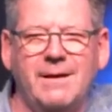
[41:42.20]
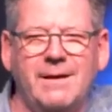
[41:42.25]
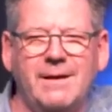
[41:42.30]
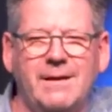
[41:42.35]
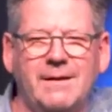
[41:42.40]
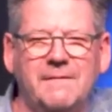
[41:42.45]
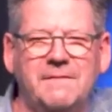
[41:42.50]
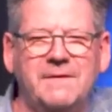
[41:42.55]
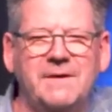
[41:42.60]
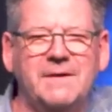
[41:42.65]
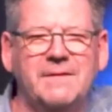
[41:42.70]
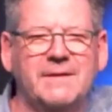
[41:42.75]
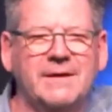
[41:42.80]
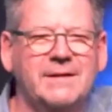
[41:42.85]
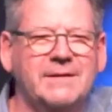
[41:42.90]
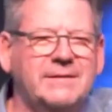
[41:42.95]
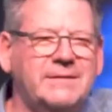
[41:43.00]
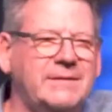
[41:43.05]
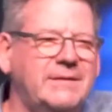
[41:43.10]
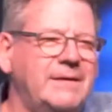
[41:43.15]
And I think
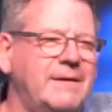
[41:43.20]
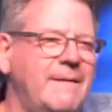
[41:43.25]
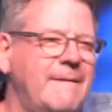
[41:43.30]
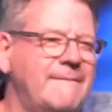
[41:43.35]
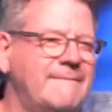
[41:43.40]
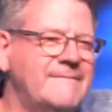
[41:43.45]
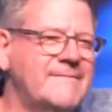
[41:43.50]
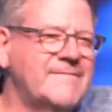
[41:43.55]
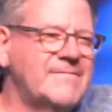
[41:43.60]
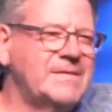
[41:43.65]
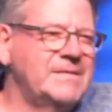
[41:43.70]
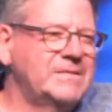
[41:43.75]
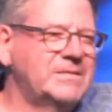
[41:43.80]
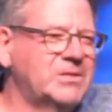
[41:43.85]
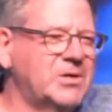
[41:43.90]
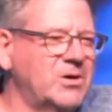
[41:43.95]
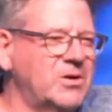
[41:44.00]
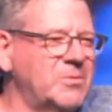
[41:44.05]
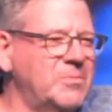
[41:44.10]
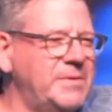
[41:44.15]
that has
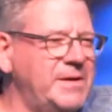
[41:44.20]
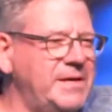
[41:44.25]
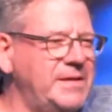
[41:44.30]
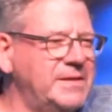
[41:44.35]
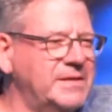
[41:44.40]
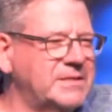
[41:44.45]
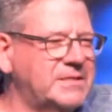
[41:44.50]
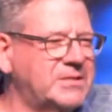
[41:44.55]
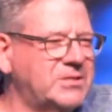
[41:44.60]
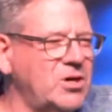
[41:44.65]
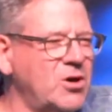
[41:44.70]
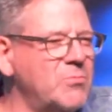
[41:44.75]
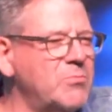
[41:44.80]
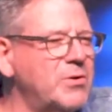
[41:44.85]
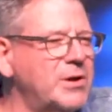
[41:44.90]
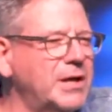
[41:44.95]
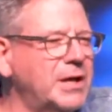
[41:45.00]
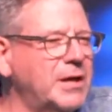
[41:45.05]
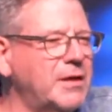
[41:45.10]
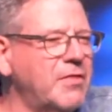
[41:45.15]
got to be the
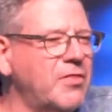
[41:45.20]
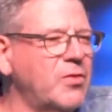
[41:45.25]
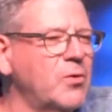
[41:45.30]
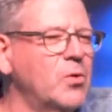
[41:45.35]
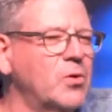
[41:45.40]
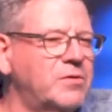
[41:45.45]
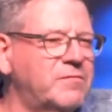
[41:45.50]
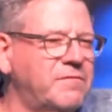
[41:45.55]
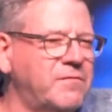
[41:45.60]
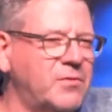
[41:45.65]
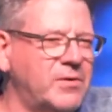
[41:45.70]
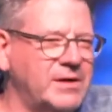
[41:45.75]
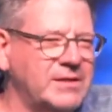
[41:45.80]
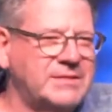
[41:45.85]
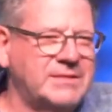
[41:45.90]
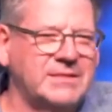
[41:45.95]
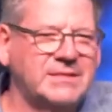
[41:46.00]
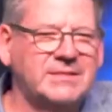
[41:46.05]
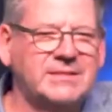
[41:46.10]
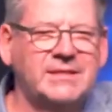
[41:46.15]
sobering thought for
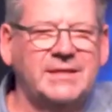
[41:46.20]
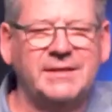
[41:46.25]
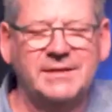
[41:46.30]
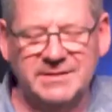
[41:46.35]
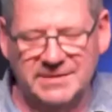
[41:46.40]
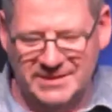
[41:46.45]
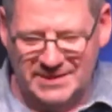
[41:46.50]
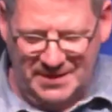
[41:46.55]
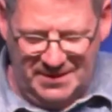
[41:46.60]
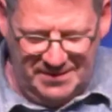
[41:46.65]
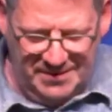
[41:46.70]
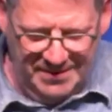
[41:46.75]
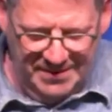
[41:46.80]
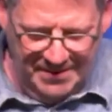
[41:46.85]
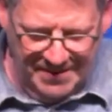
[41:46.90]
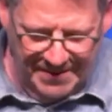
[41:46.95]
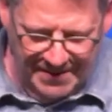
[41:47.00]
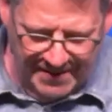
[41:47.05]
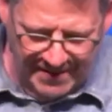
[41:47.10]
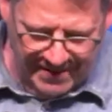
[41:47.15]
us as leaders that,
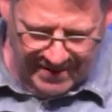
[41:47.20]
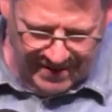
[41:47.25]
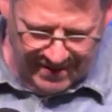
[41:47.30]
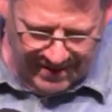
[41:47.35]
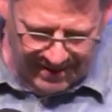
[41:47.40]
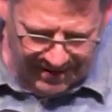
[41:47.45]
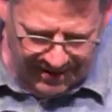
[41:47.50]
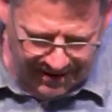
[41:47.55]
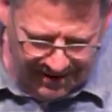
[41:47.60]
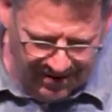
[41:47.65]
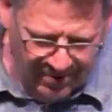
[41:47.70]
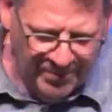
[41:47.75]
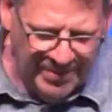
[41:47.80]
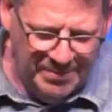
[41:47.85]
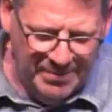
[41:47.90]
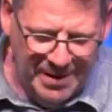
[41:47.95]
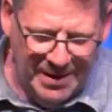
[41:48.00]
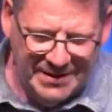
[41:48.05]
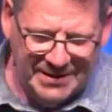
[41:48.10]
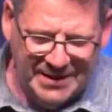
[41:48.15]
yeah,
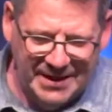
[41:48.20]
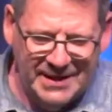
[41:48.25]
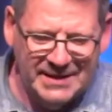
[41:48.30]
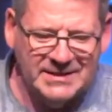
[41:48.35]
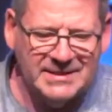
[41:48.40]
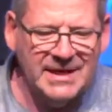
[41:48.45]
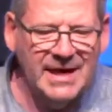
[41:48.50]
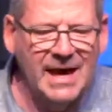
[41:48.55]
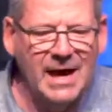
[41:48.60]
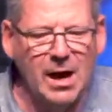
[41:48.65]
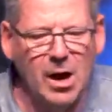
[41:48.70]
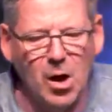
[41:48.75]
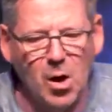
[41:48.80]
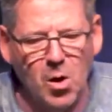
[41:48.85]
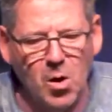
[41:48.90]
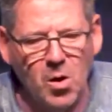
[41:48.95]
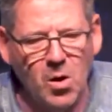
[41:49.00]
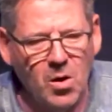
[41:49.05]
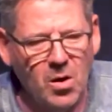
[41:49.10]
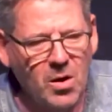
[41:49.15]
we might get
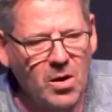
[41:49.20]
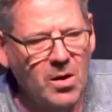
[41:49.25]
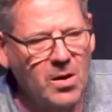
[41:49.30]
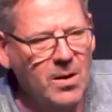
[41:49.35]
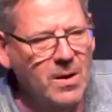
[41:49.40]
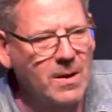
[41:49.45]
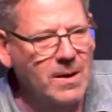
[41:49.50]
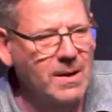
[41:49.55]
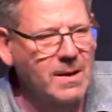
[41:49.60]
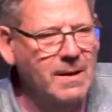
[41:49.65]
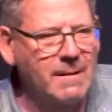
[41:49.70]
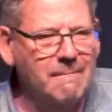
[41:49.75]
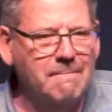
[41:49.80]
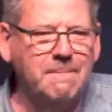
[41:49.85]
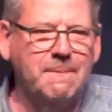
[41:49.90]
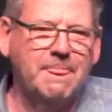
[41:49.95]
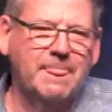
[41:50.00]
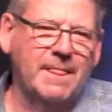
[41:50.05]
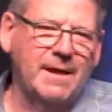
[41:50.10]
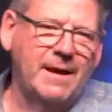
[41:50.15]
our
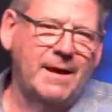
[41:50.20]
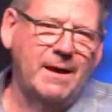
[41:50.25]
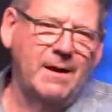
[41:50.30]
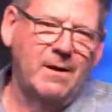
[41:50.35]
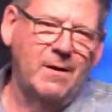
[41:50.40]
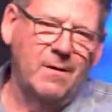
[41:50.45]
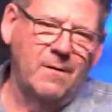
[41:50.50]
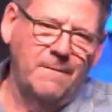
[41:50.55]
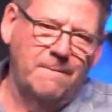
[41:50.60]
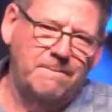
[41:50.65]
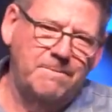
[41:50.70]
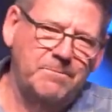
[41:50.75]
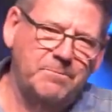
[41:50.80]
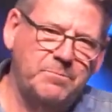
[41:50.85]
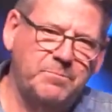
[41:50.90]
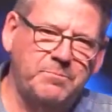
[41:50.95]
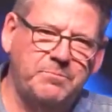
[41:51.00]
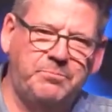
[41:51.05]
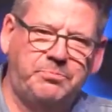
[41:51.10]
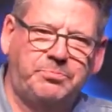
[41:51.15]
our
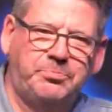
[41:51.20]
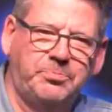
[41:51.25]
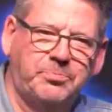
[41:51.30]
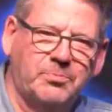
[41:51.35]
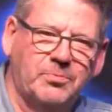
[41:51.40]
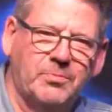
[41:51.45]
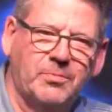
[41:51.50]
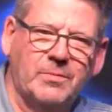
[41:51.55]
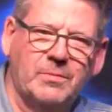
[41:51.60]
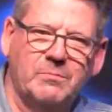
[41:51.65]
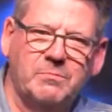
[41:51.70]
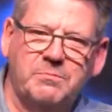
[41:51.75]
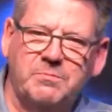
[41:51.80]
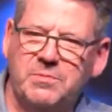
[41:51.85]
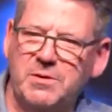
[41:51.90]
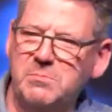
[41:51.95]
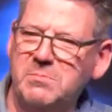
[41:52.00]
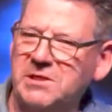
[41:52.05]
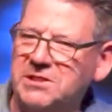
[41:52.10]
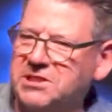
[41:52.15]

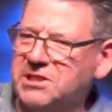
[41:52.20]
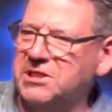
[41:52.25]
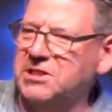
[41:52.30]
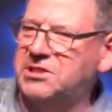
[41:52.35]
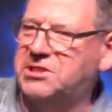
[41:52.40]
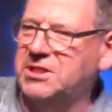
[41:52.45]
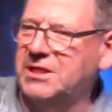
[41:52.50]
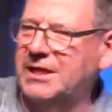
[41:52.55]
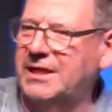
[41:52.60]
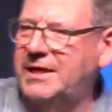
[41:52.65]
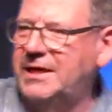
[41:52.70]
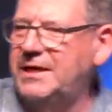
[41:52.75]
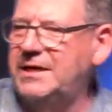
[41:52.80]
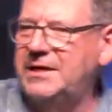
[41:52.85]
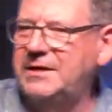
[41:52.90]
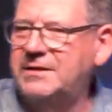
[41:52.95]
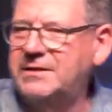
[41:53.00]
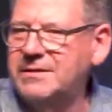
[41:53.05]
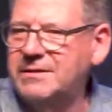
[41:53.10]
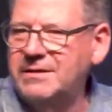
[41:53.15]
permission to
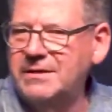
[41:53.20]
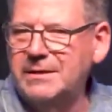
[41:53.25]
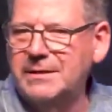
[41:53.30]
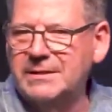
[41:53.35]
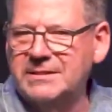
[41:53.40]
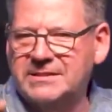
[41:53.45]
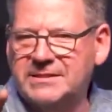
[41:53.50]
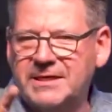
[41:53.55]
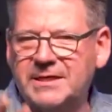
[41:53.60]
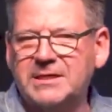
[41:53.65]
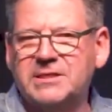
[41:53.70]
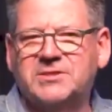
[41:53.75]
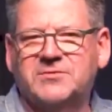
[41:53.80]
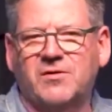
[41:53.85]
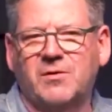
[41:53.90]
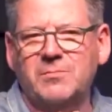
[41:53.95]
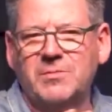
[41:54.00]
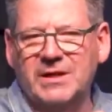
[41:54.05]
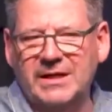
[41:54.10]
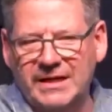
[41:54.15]
lead, in a sense,
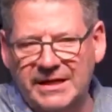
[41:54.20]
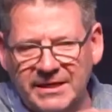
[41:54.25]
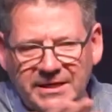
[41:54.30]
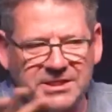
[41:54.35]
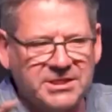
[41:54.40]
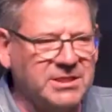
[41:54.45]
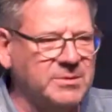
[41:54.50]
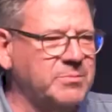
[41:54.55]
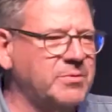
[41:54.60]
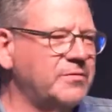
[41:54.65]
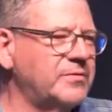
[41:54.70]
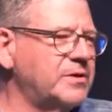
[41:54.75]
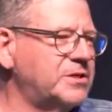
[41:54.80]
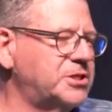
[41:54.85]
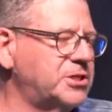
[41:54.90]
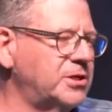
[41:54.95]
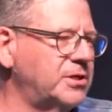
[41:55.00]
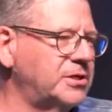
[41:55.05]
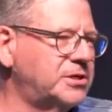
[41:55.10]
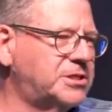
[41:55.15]
from the leadership of the
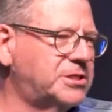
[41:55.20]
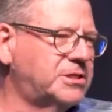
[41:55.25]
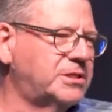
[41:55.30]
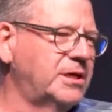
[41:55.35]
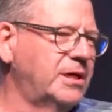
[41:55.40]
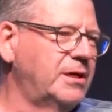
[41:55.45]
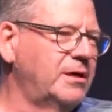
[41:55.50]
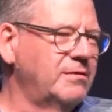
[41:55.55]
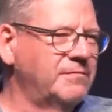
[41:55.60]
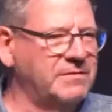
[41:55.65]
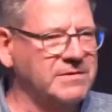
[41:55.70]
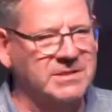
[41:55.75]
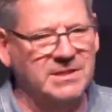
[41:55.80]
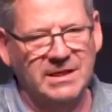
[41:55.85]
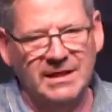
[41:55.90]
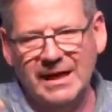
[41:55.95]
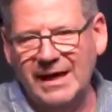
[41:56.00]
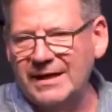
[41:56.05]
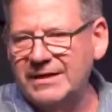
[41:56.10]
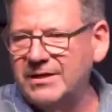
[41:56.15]
church, if it's a
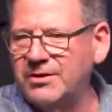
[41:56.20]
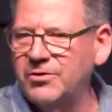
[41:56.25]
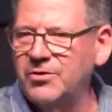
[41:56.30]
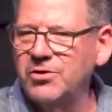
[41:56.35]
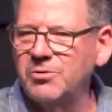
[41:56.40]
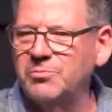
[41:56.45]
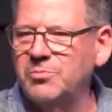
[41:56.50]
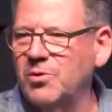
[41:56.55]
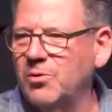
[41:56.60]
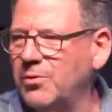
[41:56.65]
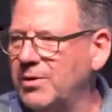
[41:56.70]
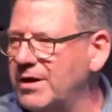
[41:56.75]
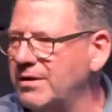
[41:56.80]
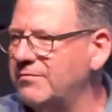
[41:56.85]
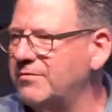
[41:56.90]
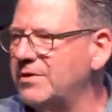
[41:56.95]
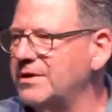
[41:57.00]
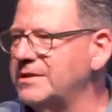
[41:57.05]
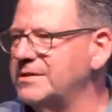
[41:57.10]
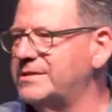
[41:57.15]
light group or
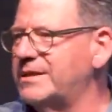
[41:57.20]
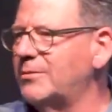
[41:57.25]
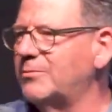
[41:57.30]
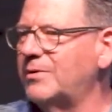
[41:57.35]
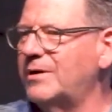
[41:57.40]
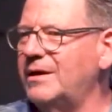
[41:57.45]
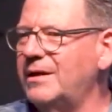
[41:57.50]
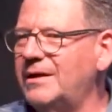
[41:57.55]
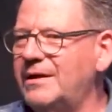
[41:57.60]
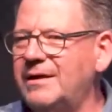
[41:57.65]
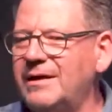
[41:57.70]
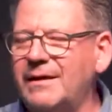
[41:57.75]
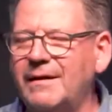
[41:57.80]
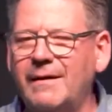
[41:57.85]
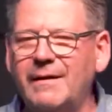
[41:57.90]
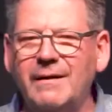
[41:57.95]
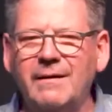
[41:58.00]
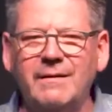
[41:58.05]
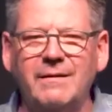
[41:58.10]
whatever it is that we're leading.